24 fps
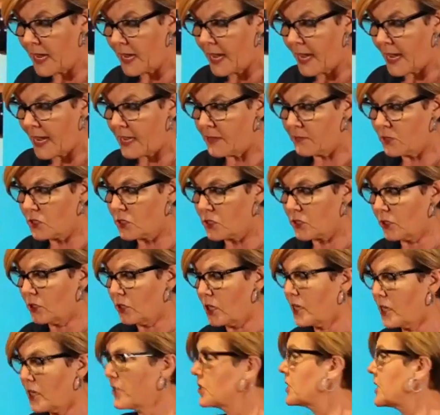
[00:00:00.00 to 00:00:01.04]
And there's a
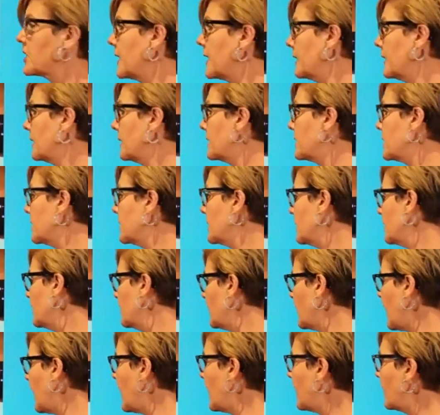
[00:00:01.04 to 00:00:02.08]
large skeleton
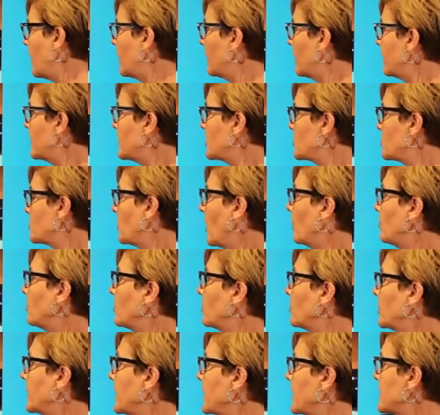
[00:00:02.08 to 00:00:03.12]
this
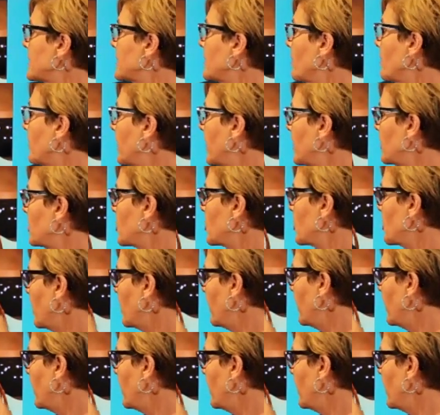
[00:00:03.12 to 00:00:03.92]
probably is the picture of